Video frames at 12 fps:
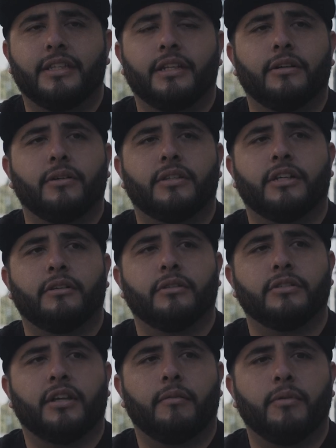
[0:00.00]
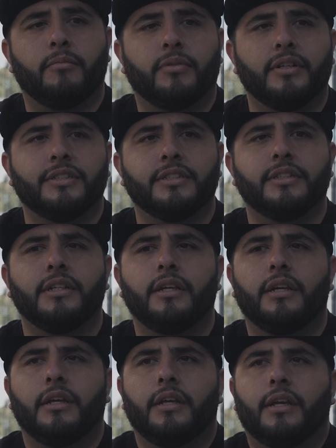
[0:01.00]
and 3 of those have been prison.
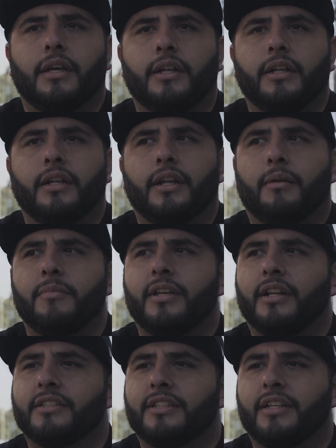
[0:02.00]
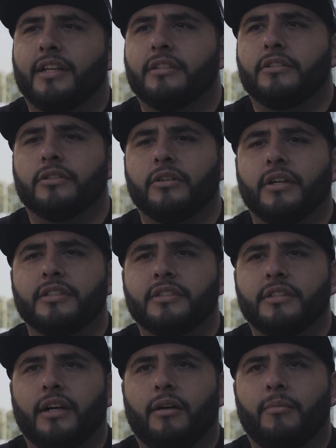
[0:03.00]
And I say that to show you guys
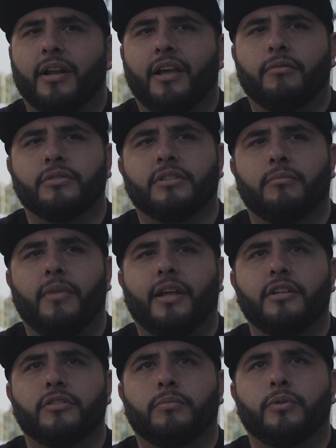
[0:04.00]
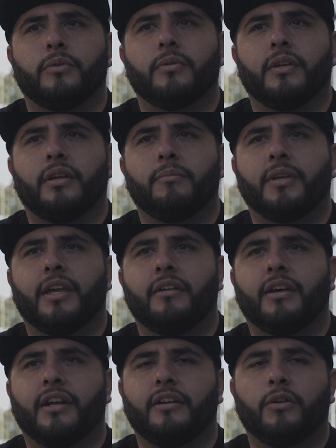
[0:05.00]
how my life was unmanageable. It became
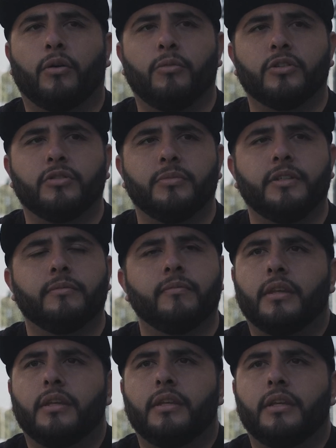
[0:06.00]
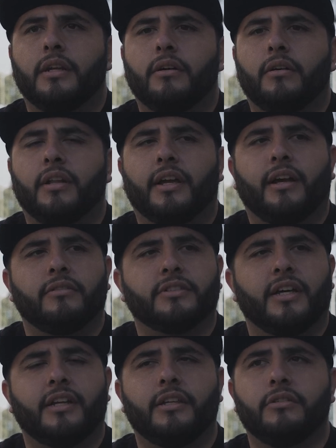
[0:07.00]
kind of normal to me, I was
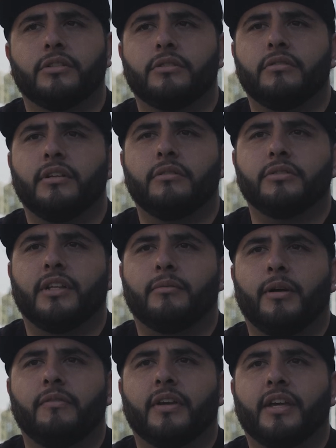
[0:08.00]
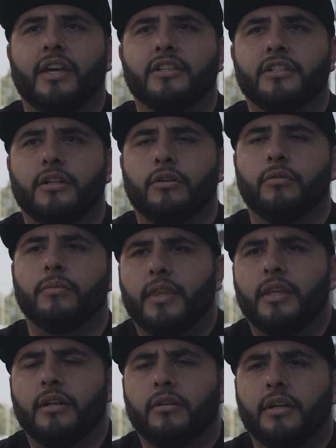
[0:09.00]
kind of used to it. It was like my vacation home.
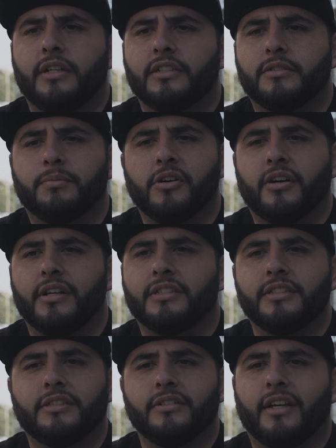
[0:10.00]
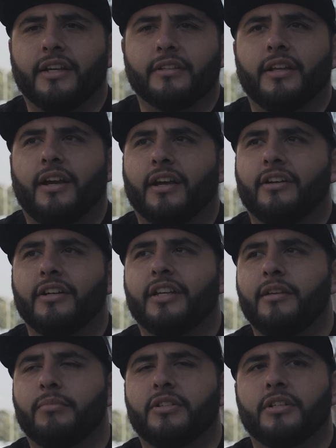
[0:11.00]
It just progressed into I couldn't
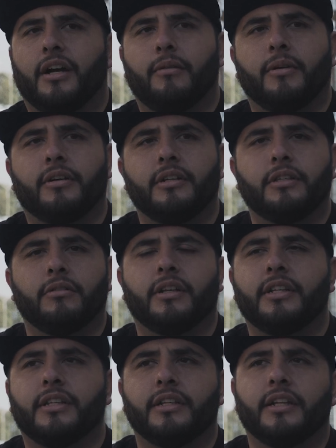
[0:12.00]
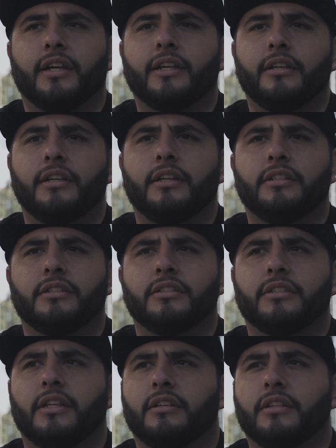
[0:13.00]
keep a job. I couldn't do anything. It
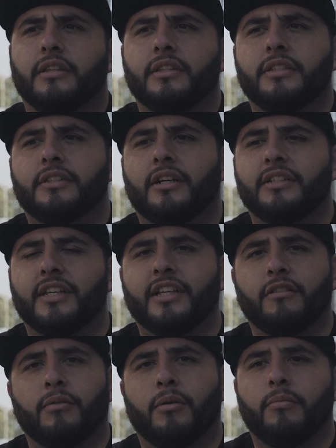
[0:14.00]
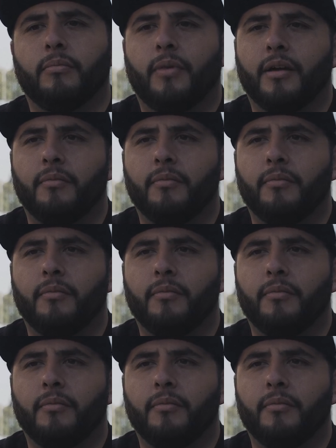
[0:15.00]
started taking over my